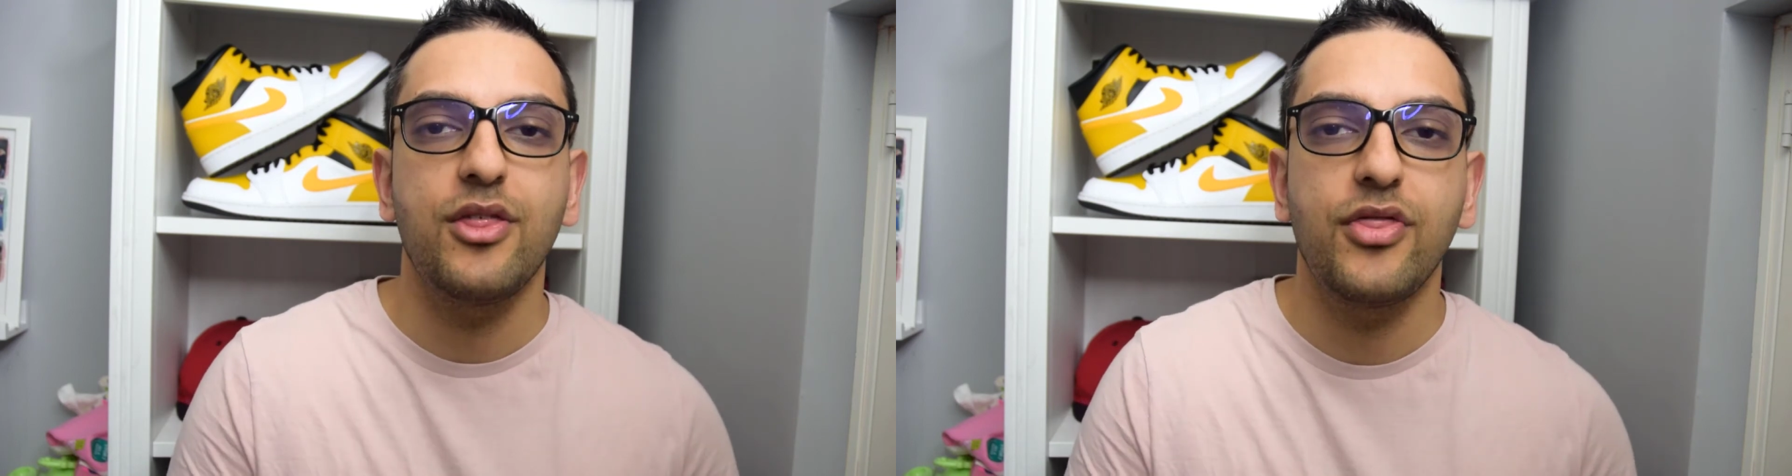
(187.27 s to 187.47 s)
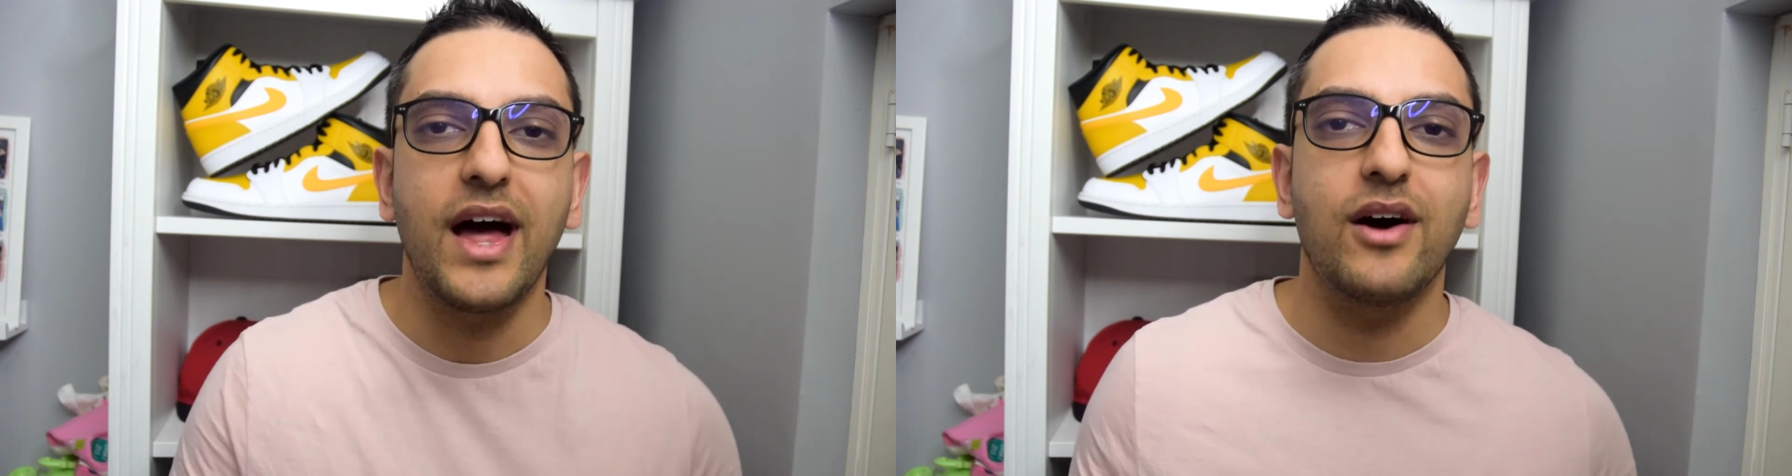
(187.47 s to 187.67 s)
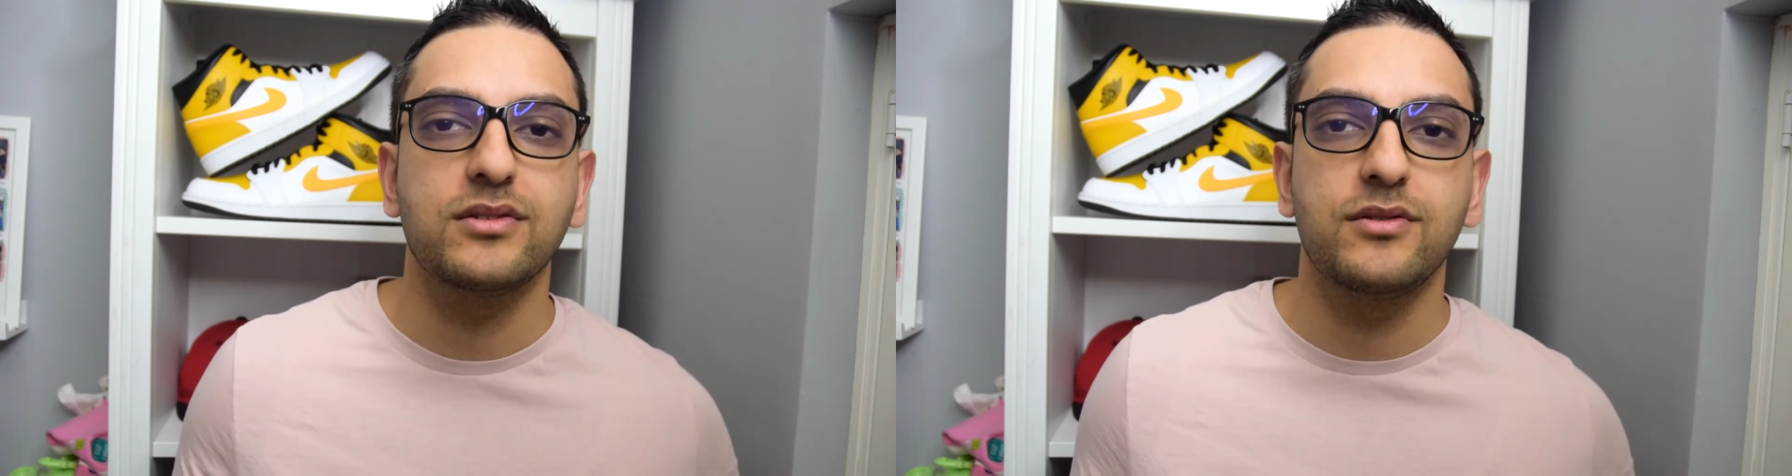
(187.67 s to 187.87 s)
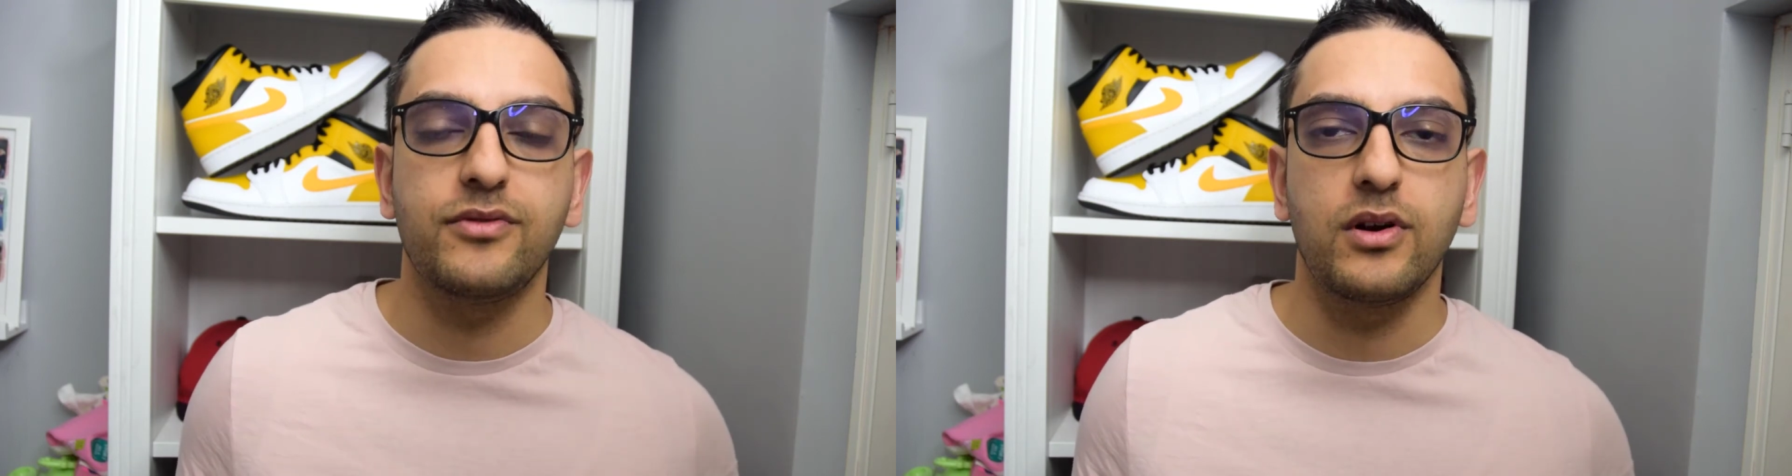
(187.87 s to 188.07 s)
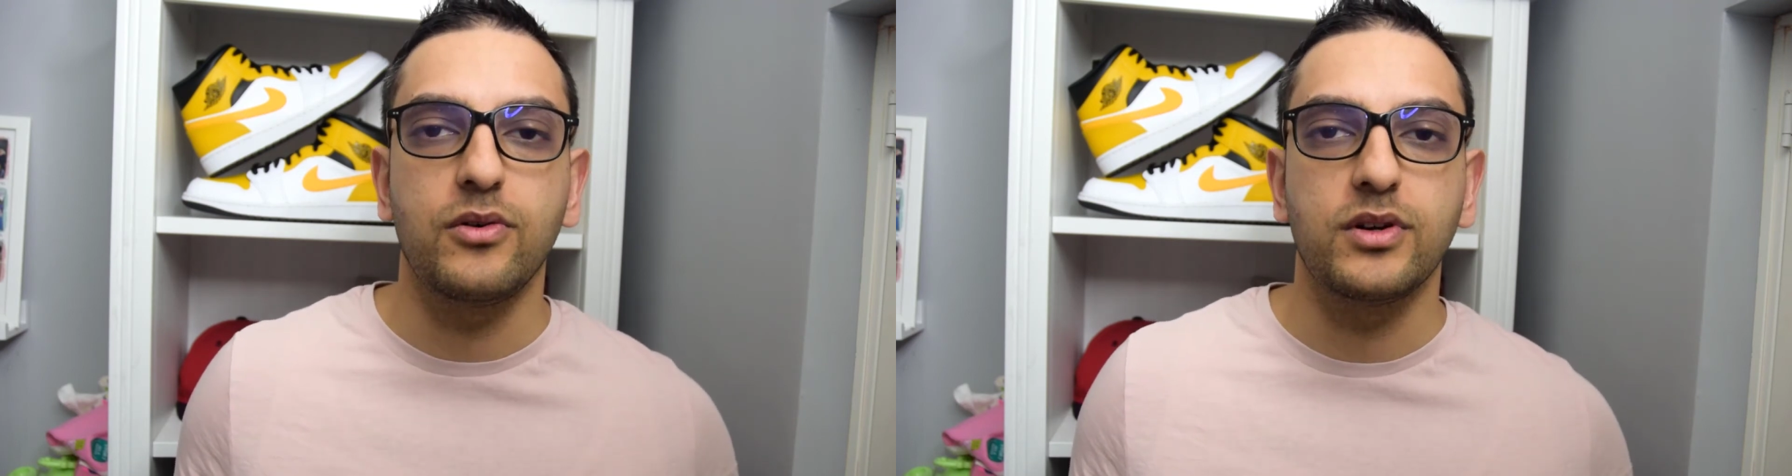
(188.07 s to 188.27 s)
1,000
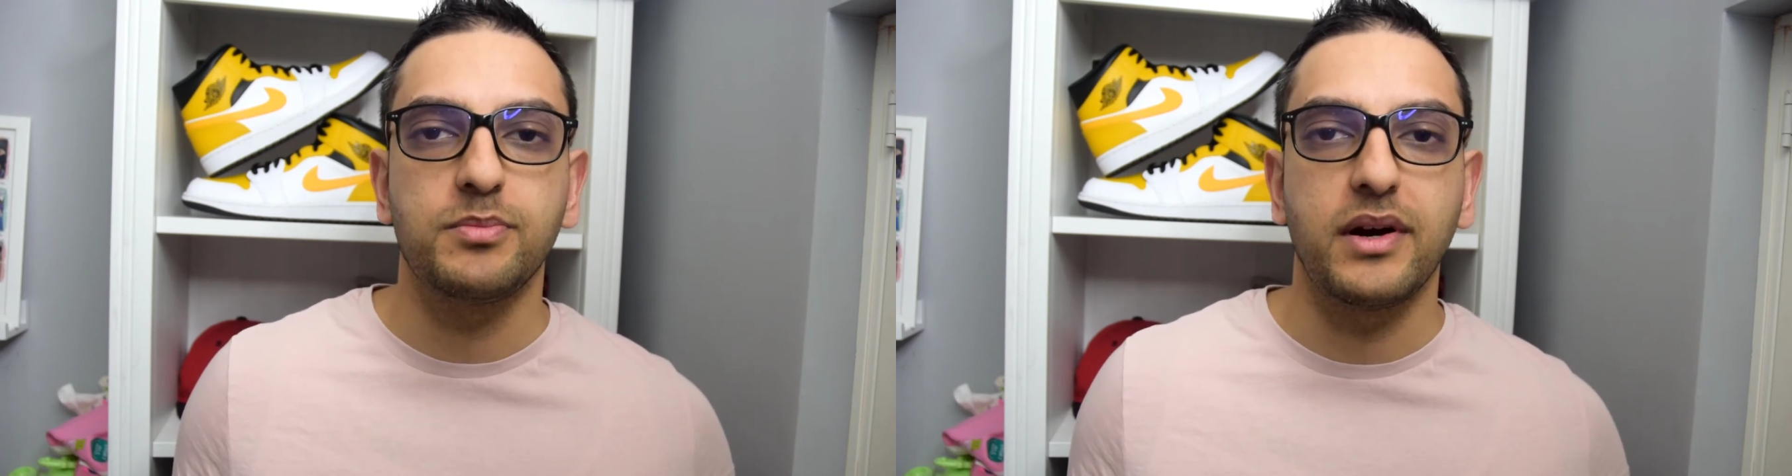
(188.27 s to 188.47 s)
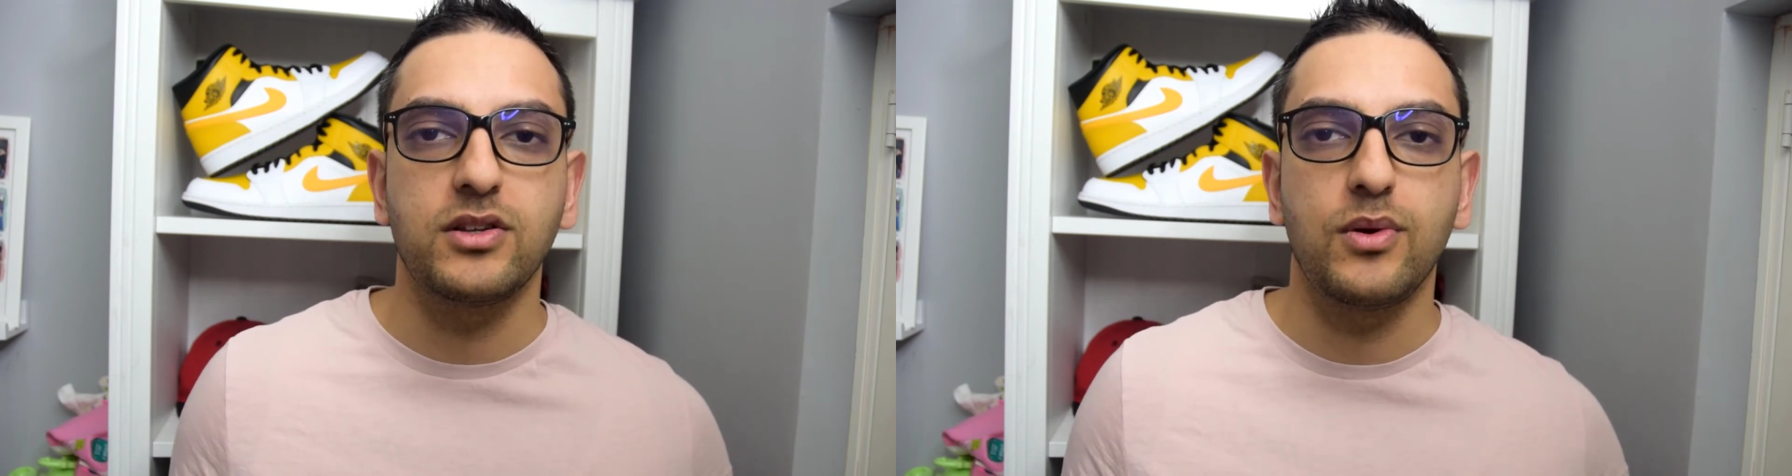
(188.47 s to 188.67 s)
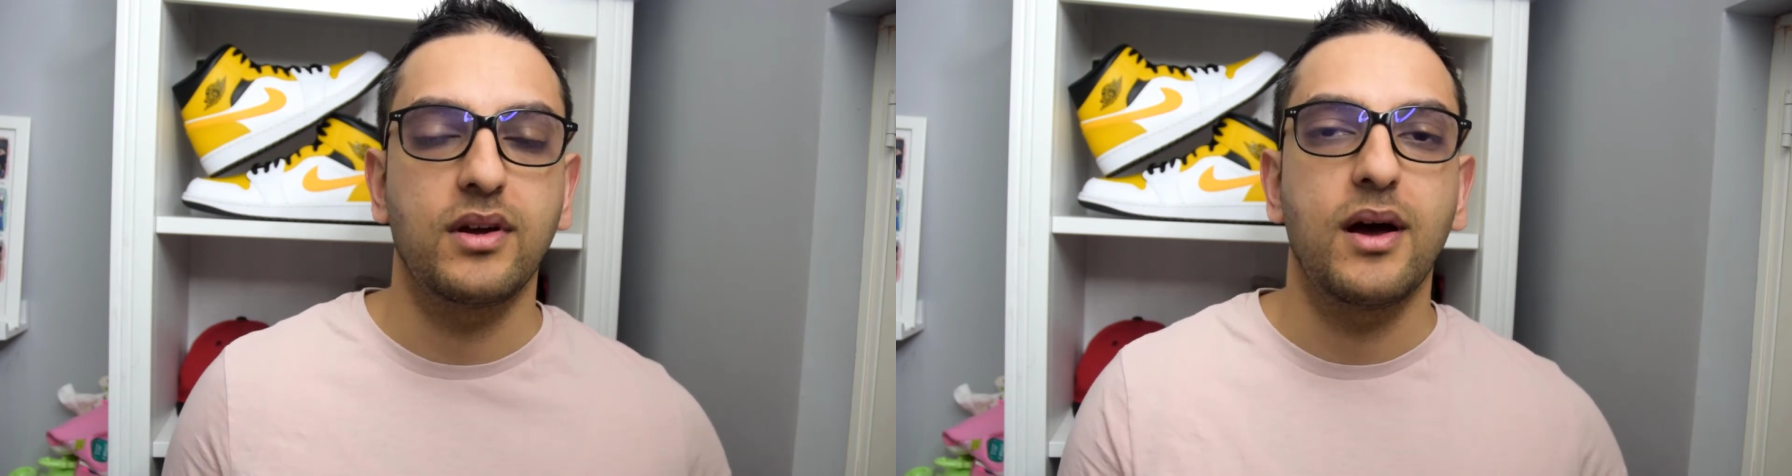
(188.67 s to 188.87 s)
followers by doing